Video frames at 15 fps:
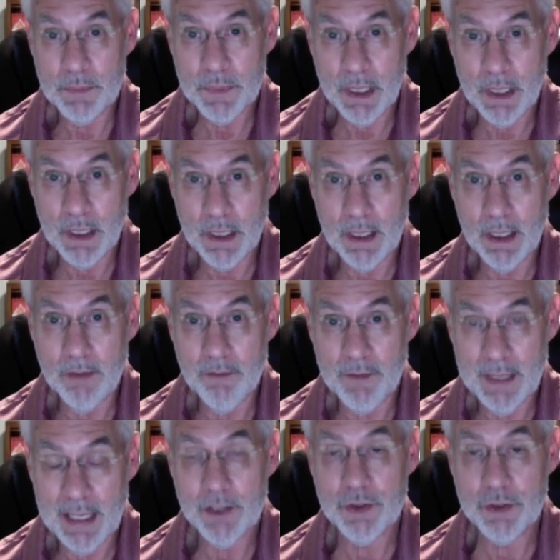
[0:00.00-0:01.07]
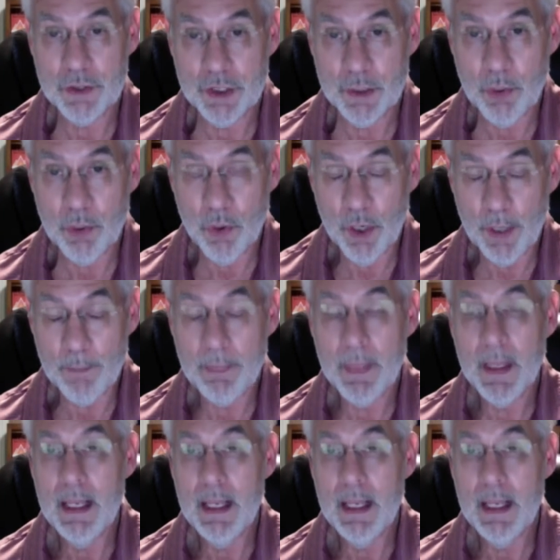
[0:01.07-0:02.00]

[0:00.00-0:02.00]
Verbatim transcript: a, a, financial support.